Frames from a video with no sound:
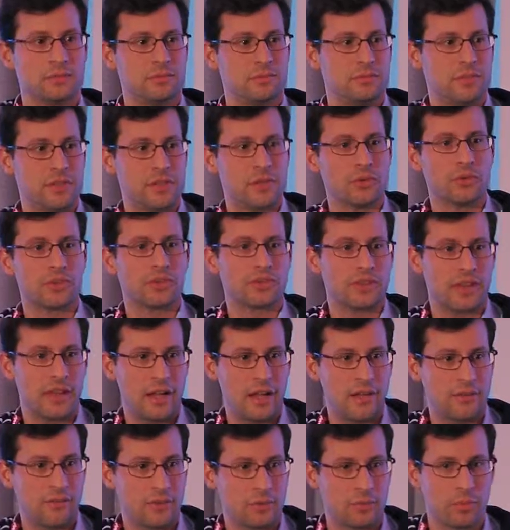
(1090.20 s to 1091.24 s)
with
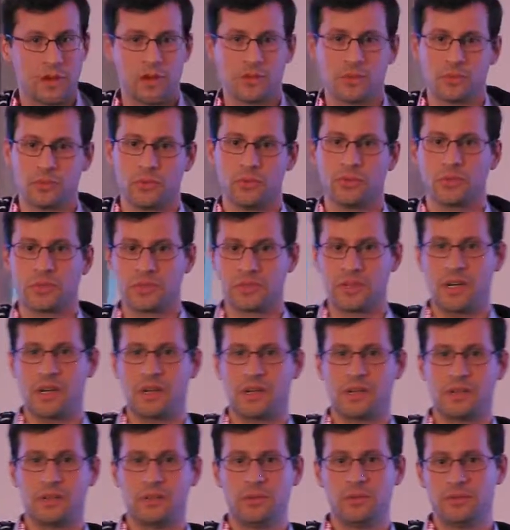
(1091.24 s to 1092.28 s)
yourself about who your
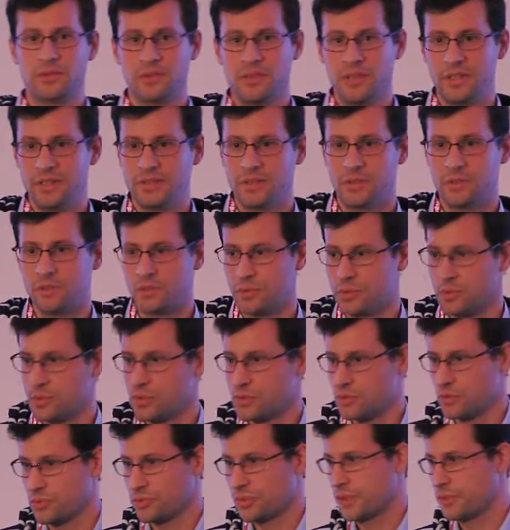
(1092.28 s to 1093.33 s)
target user is and who you're
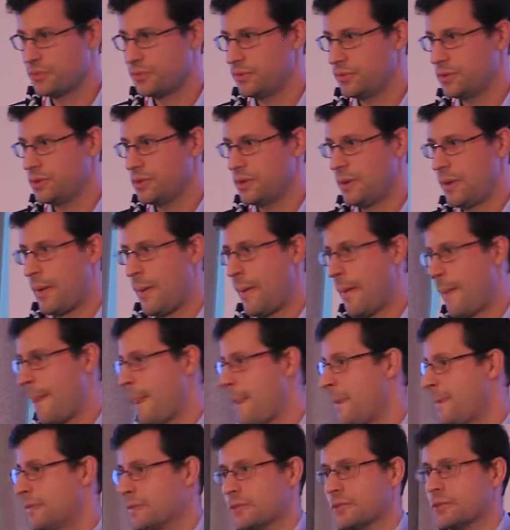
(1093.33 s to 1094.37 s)
shooting for.
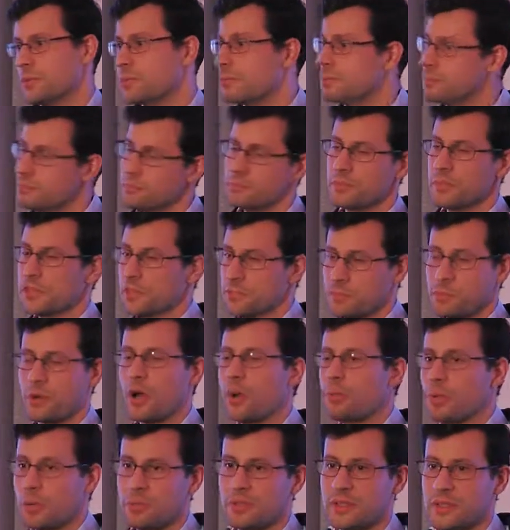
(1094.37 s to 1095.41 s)
So it's
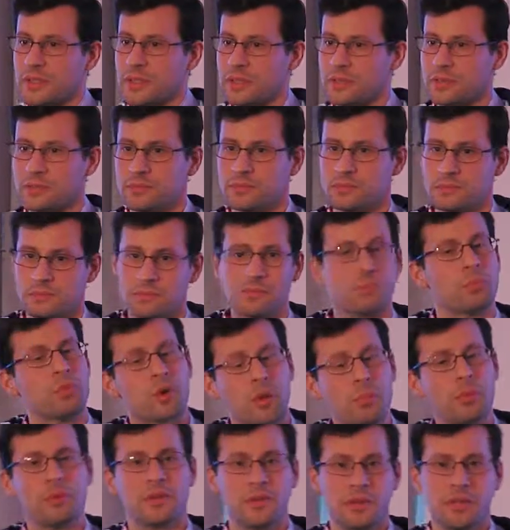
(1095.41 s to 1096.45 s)
probably
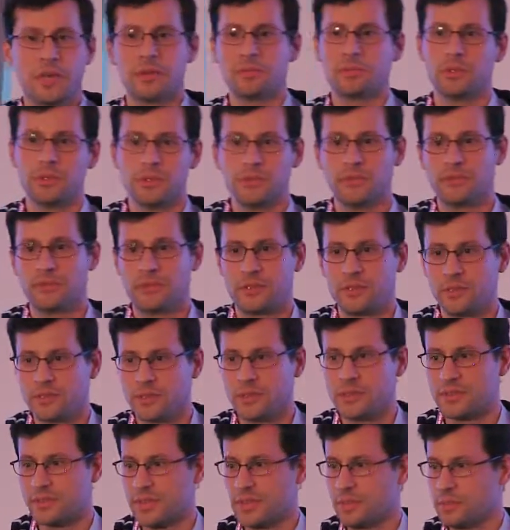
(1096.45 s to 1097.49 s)
not both
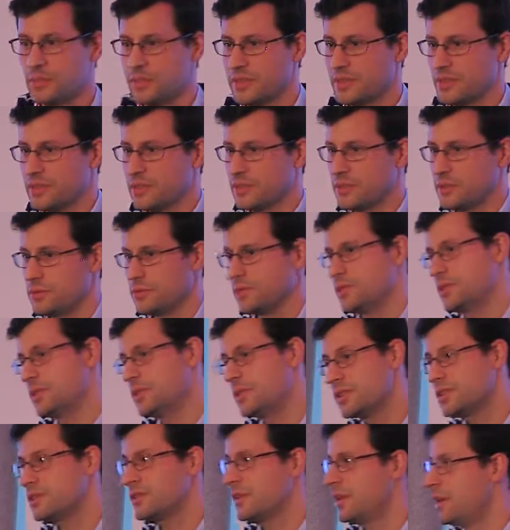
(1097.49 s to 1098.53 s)
students and business
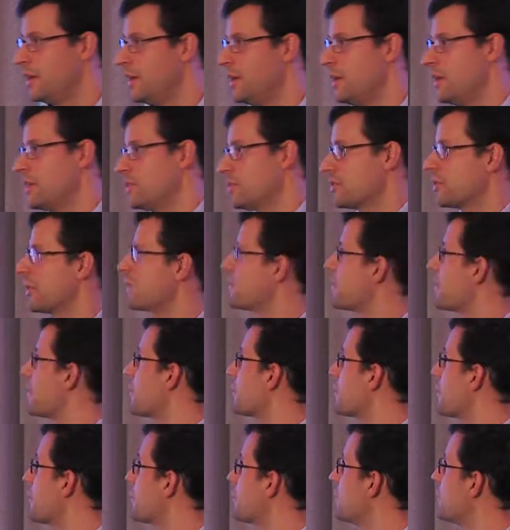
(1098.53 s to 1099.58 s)
users. So let's say
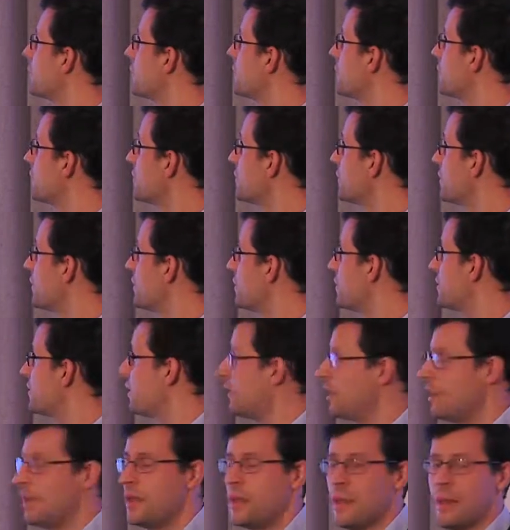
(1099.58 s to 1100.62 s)
it's business users.
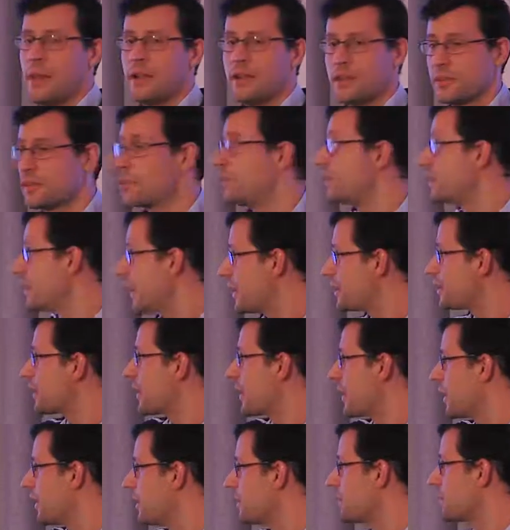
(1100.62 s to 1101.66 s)
So in that
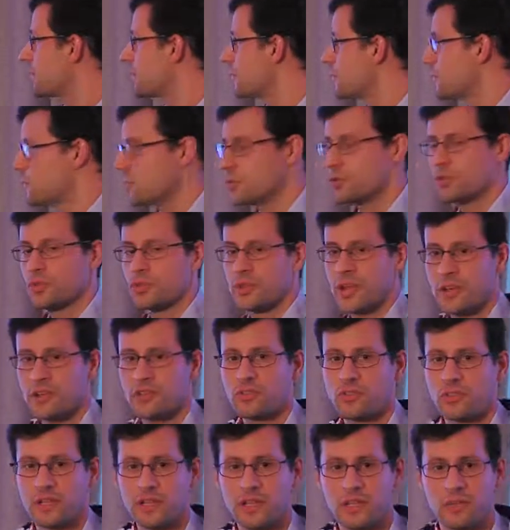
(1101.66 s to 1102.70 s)
case, you should
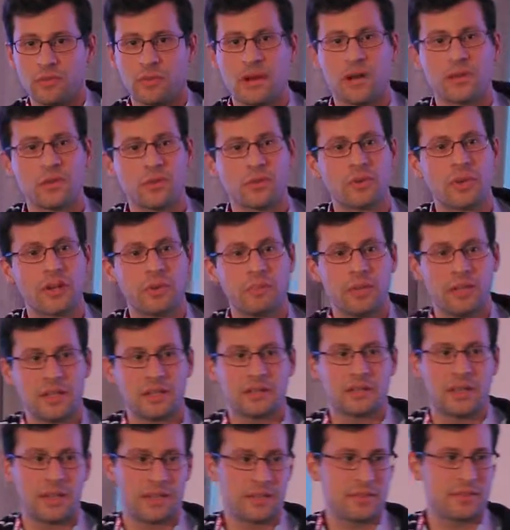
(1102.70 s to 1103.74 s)
actually run your A/B
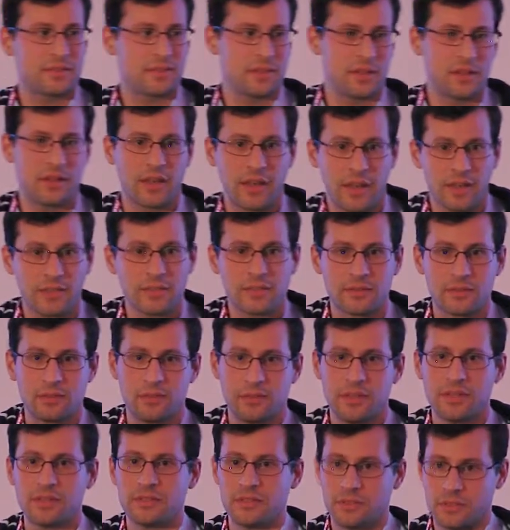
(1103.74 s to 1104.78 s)
test against
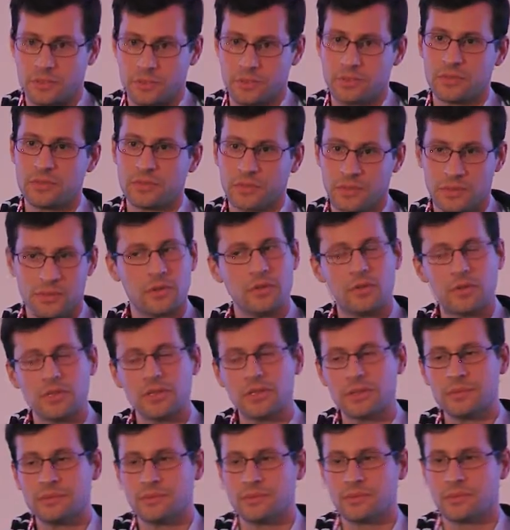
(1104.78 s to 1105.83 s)
business users only.